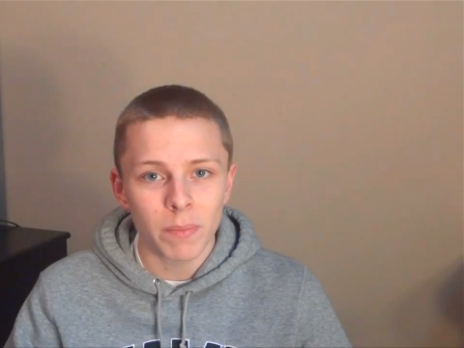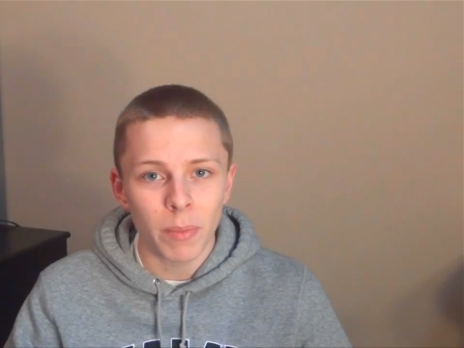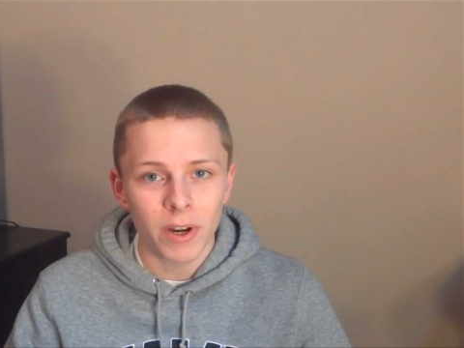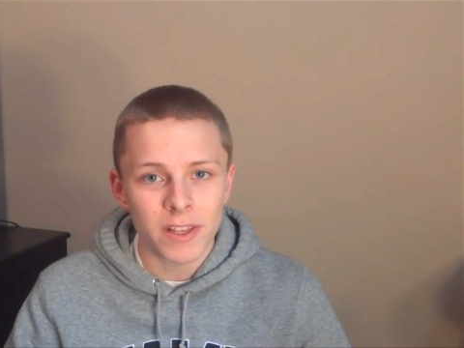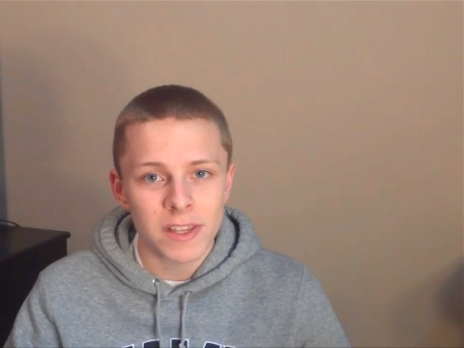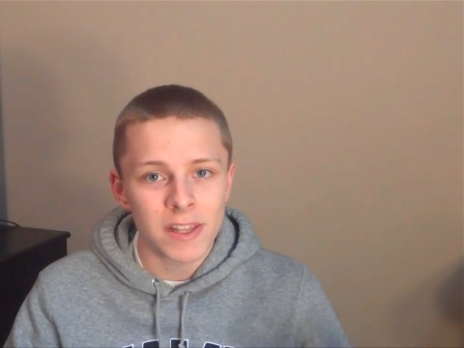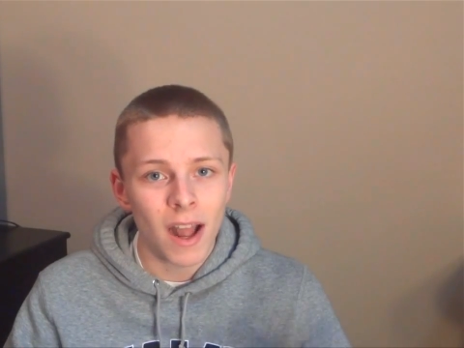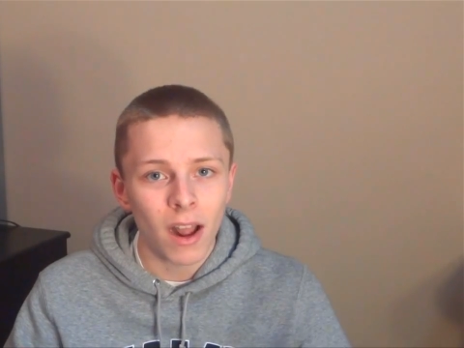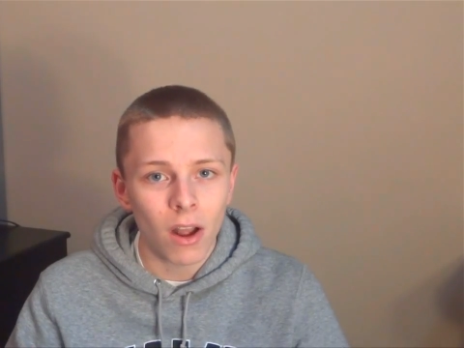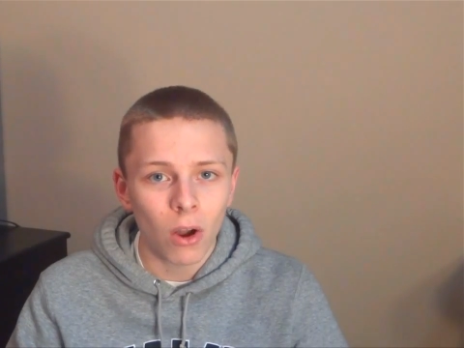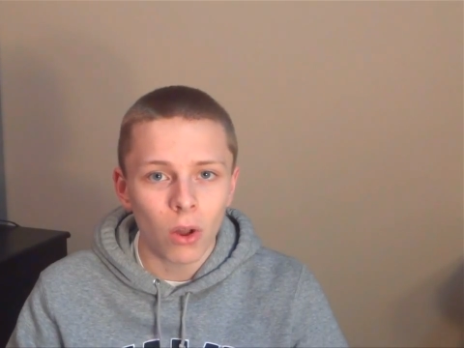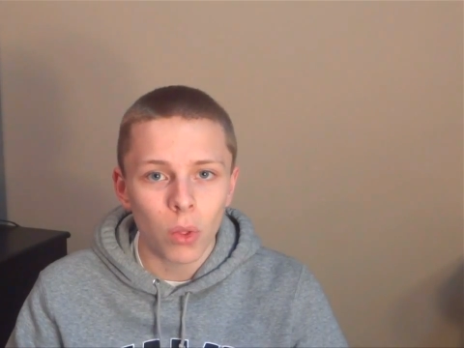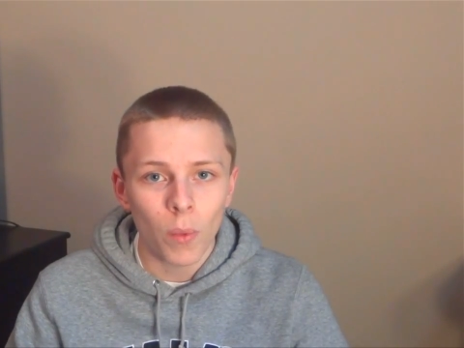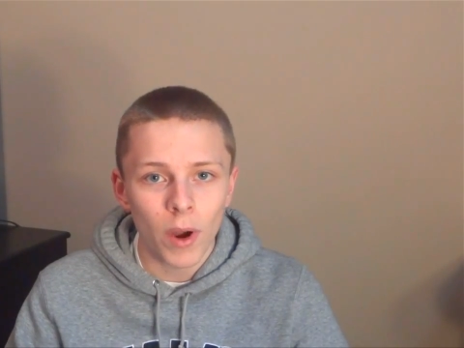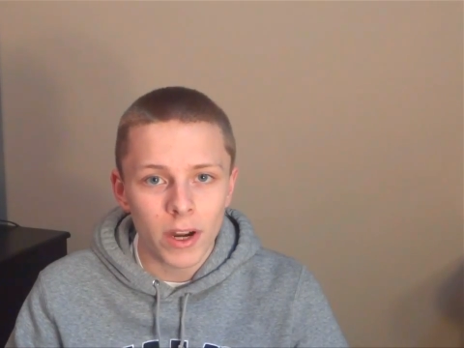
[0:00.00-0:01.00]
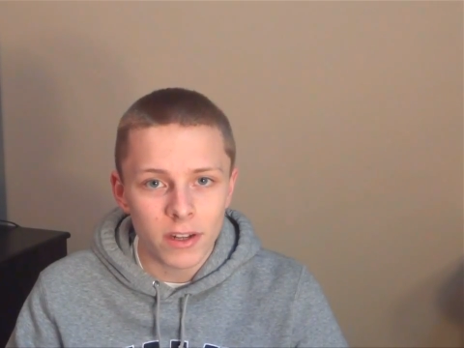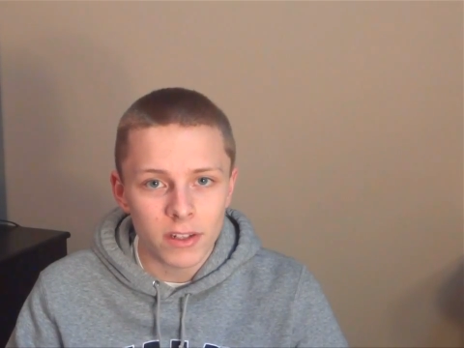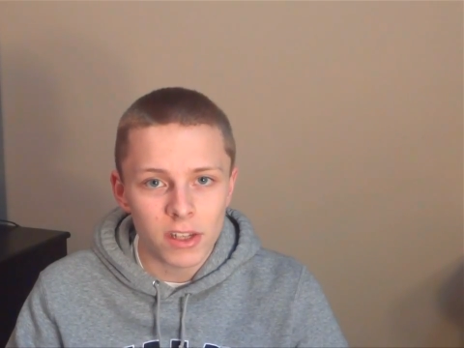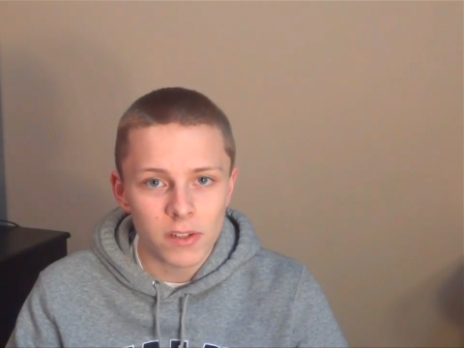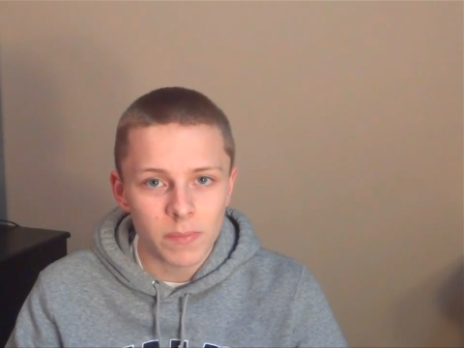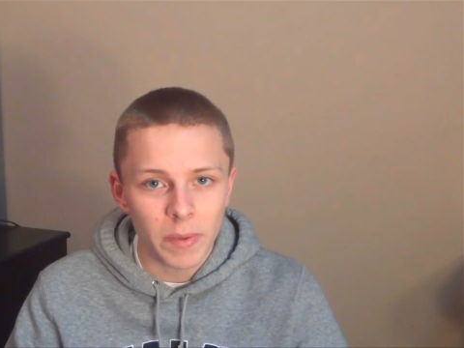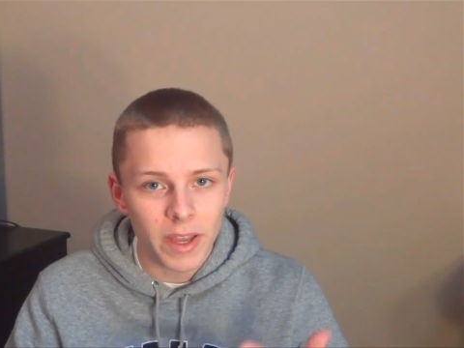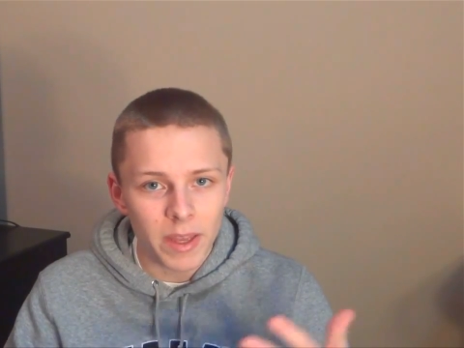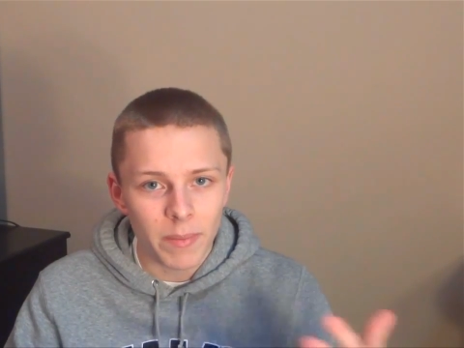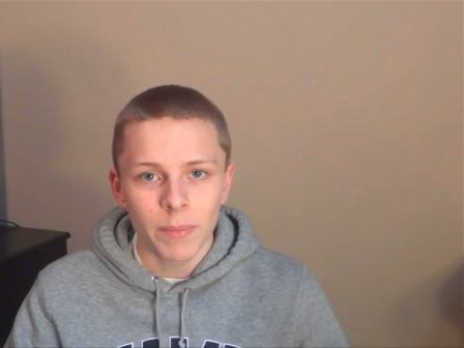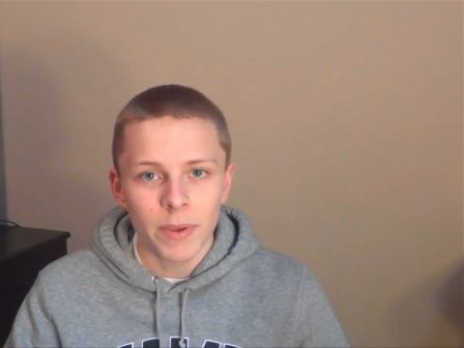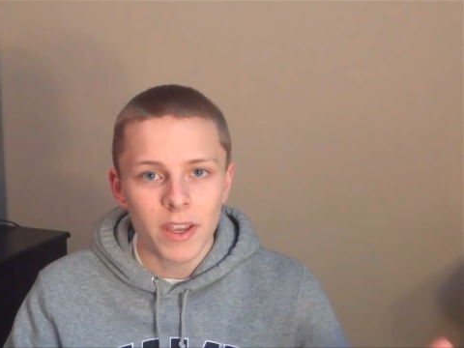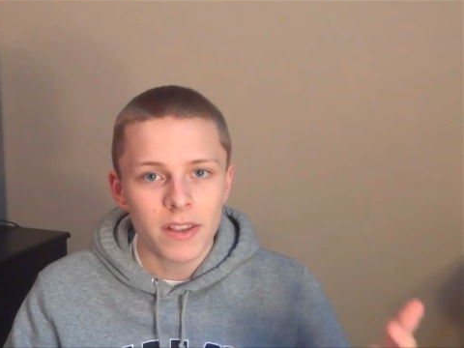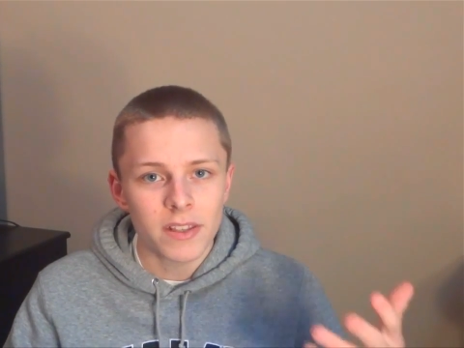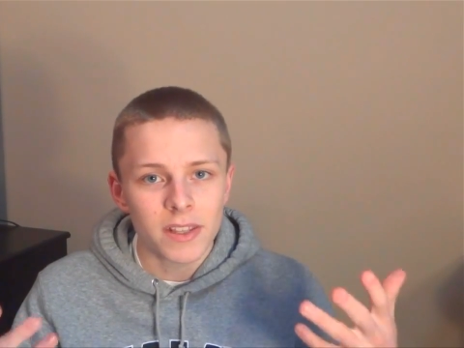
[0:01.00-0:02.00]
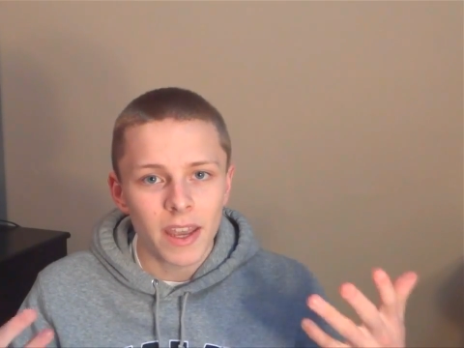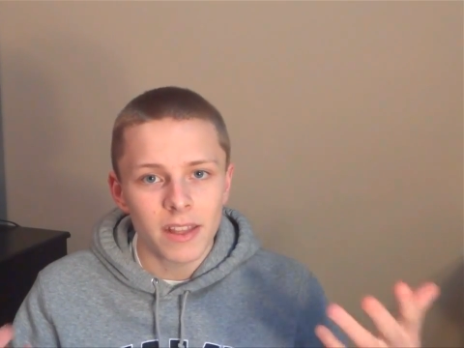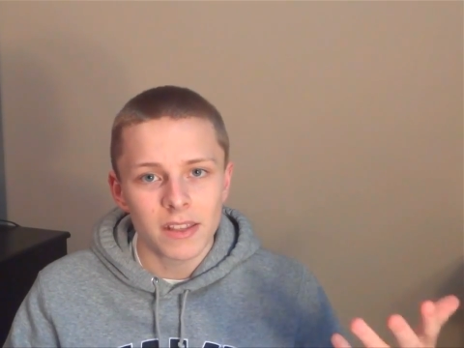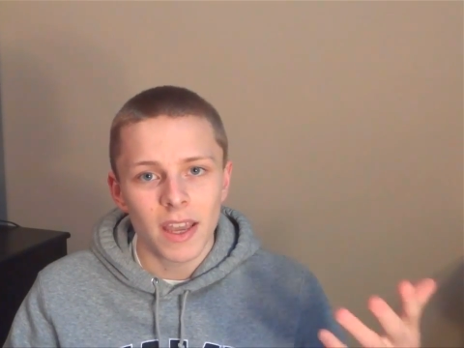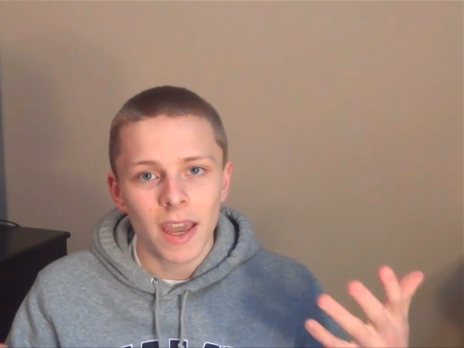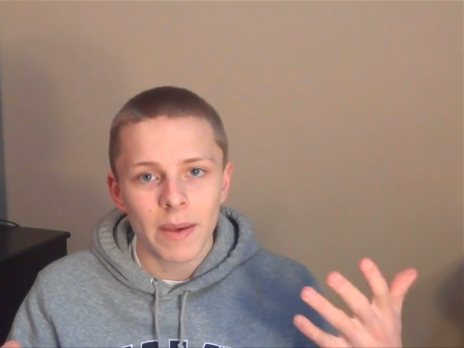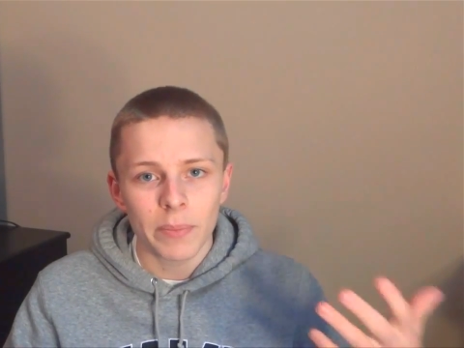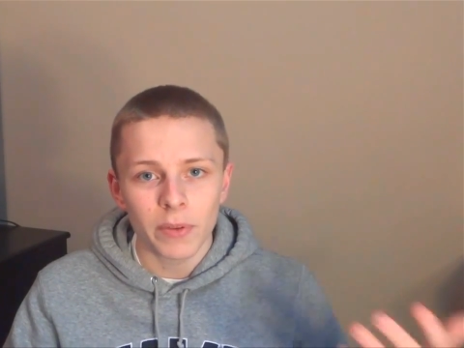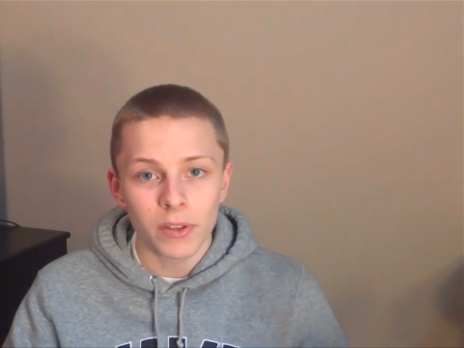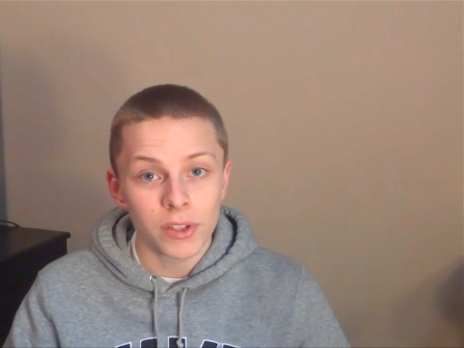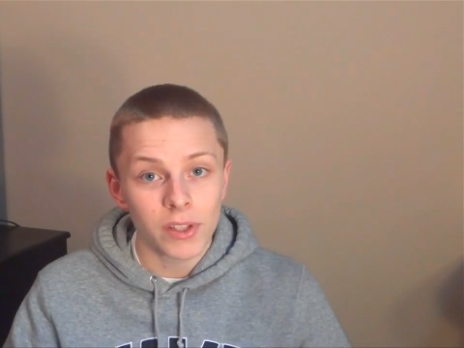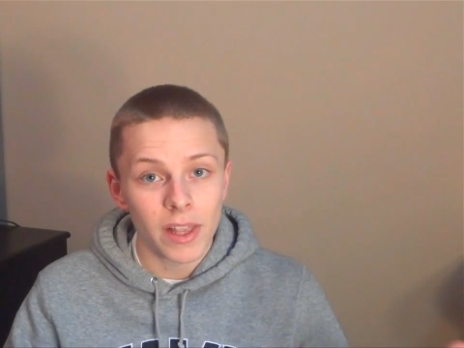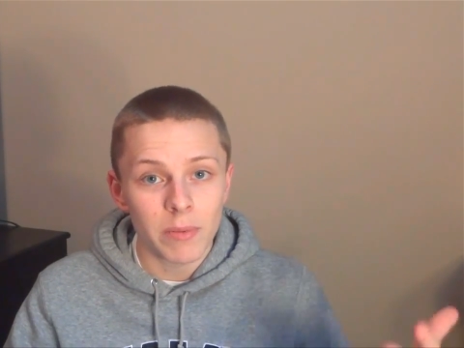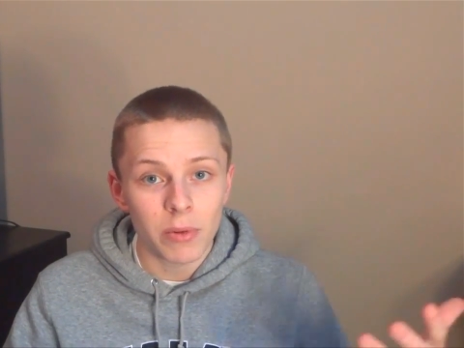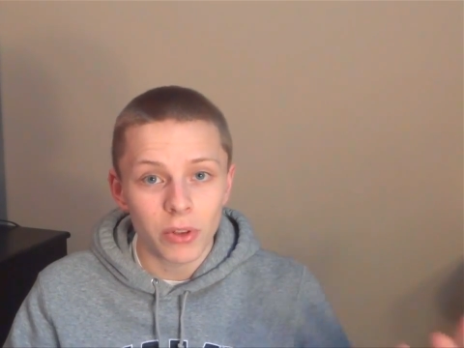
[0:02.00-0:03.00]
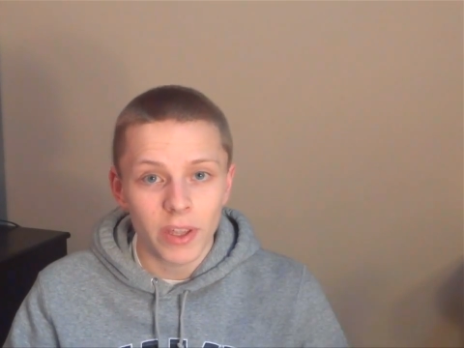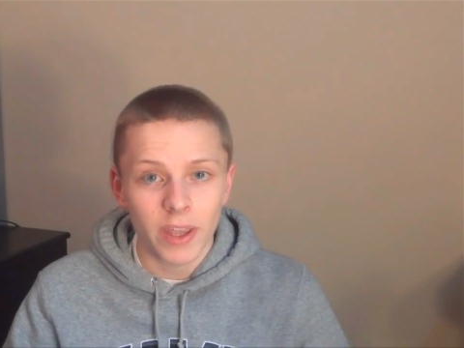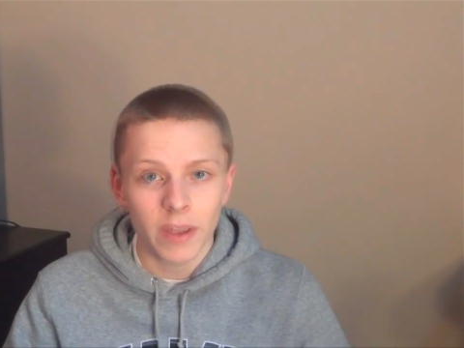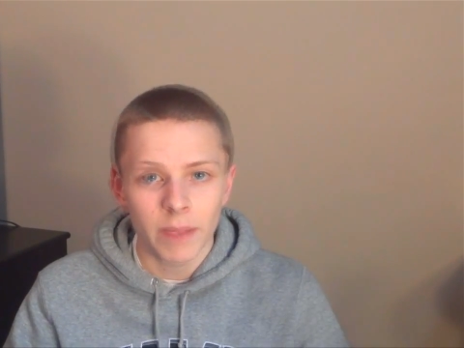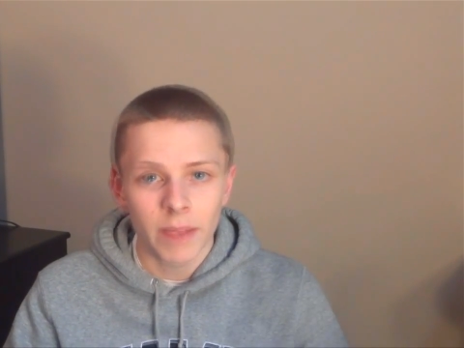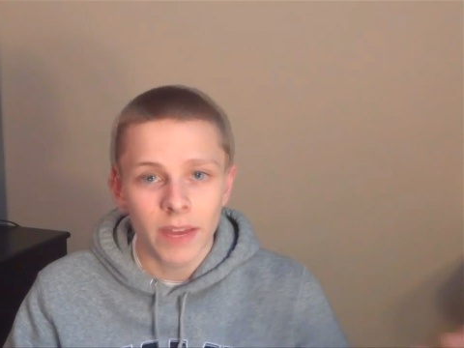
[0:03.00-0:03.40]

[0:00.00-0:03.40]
but it's not called Retina display because that's Apple's label name.